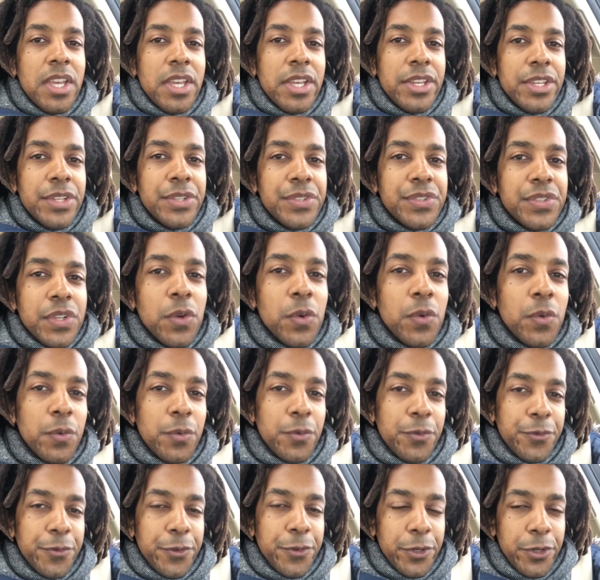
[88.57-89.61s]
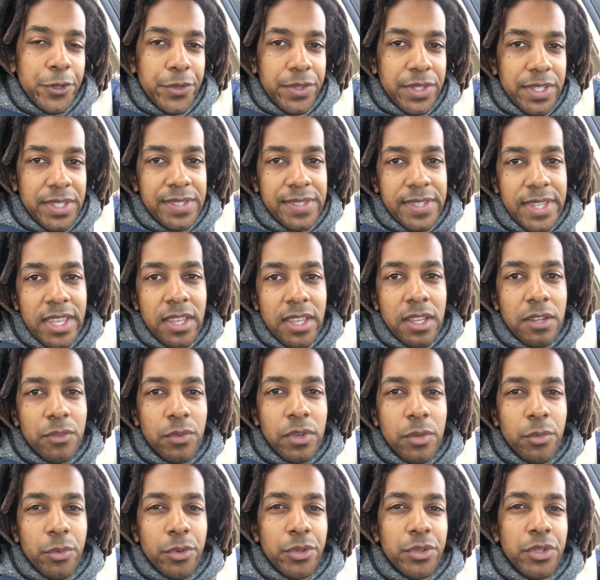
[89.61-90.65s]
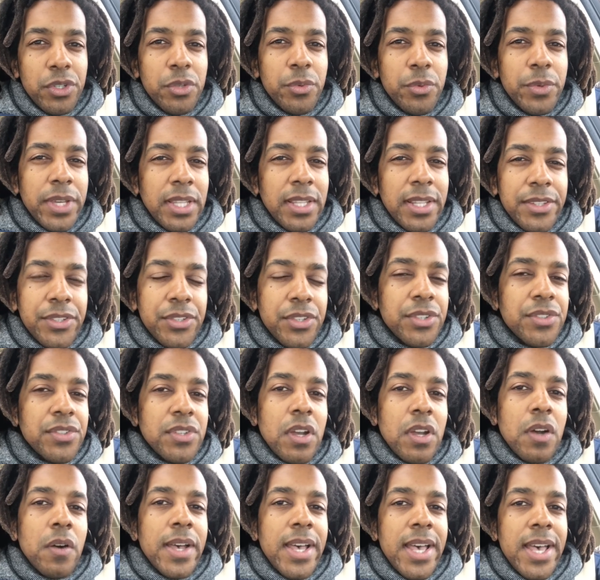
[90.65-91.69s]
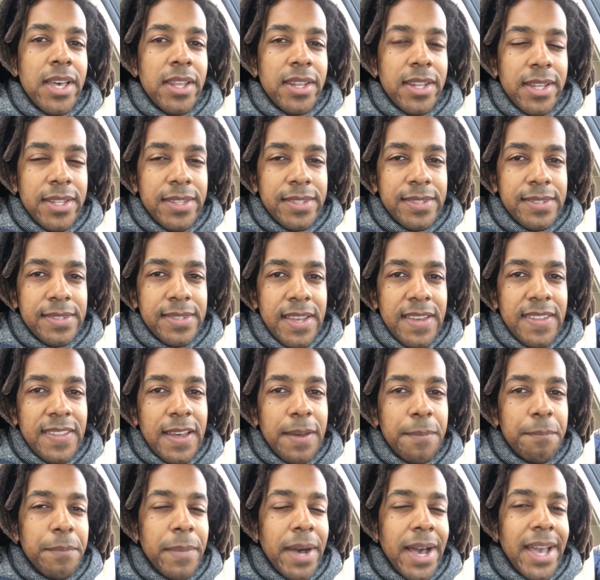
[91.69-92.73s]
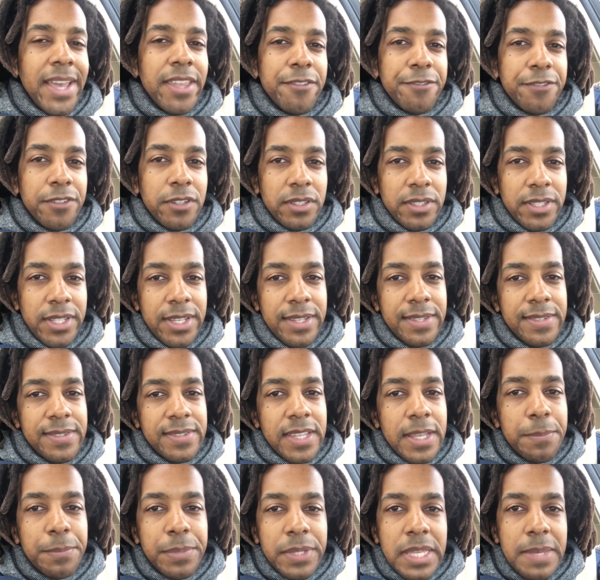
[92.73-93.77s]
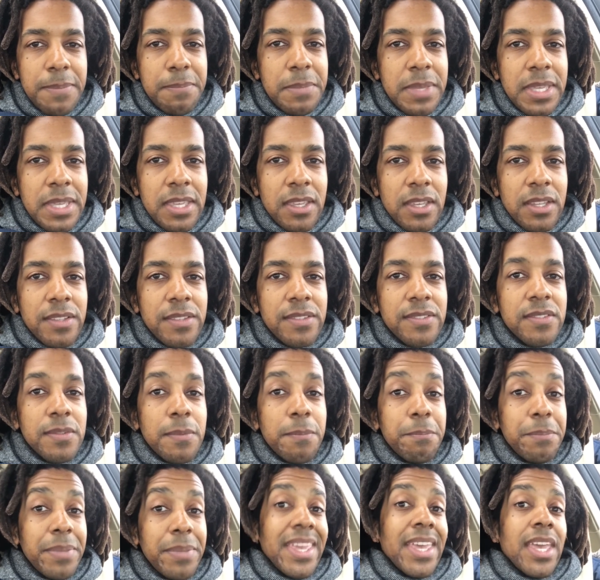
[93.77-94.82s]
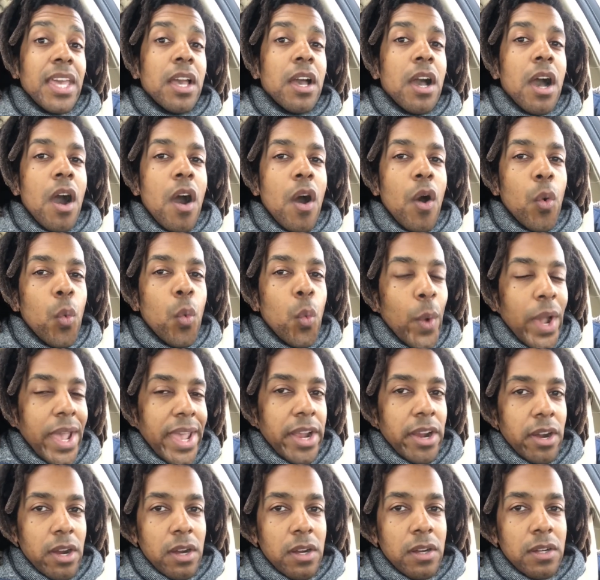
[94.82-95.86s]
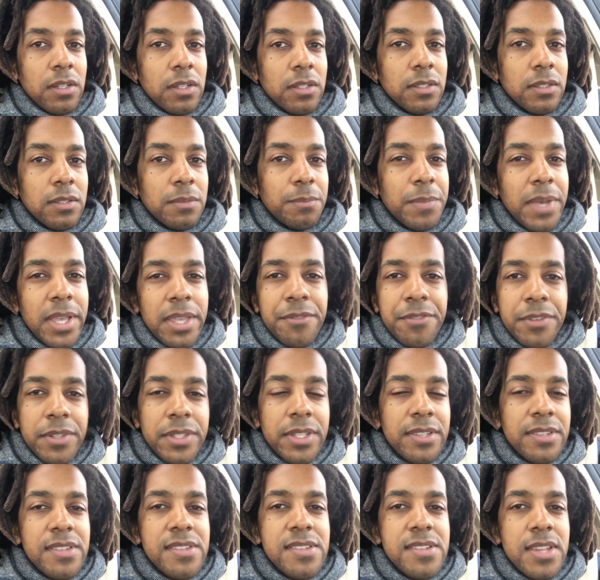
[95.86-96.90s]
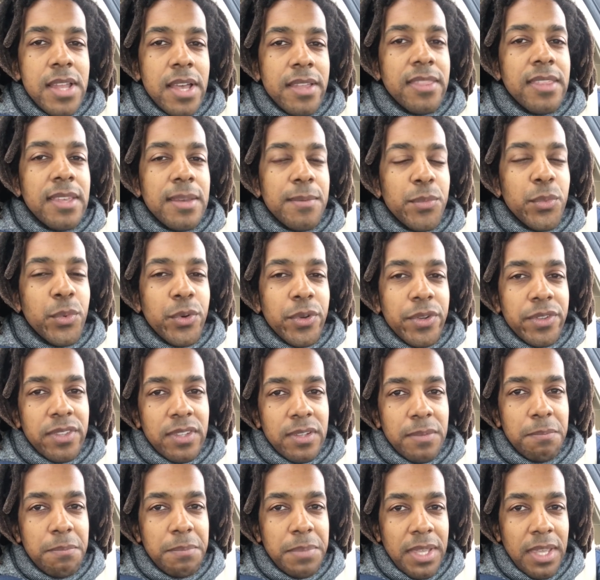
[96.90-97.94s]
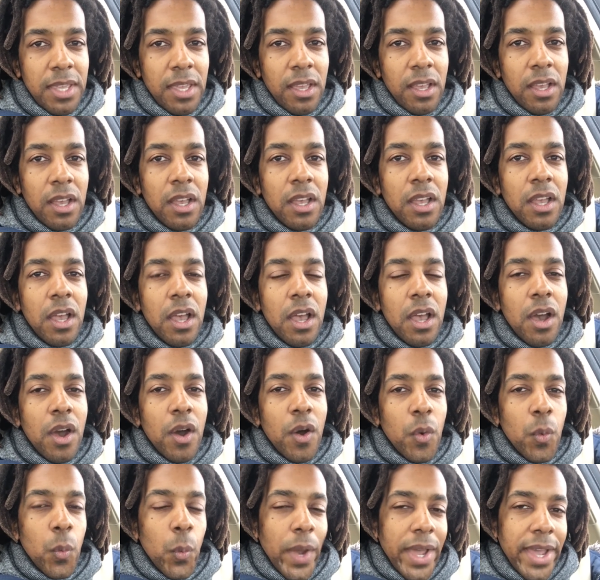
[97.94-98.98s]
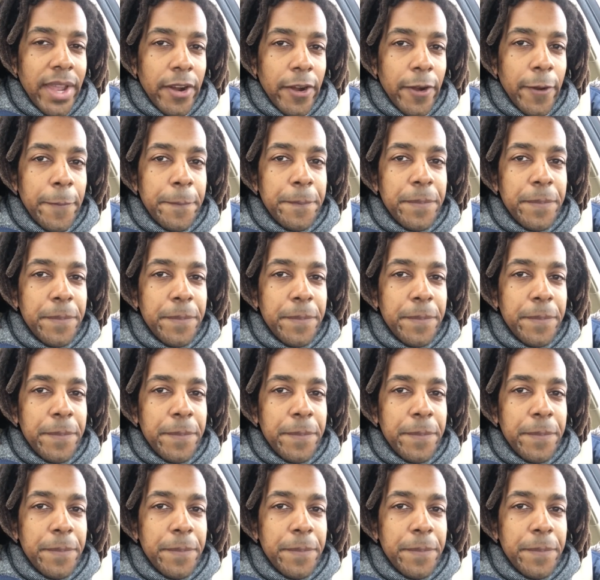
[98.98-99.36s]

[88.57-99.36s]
So, for the sake of what we're doing, let's just go ahead and say that mindfulness simply means being aware. Mindfulness is nothing more than being aware.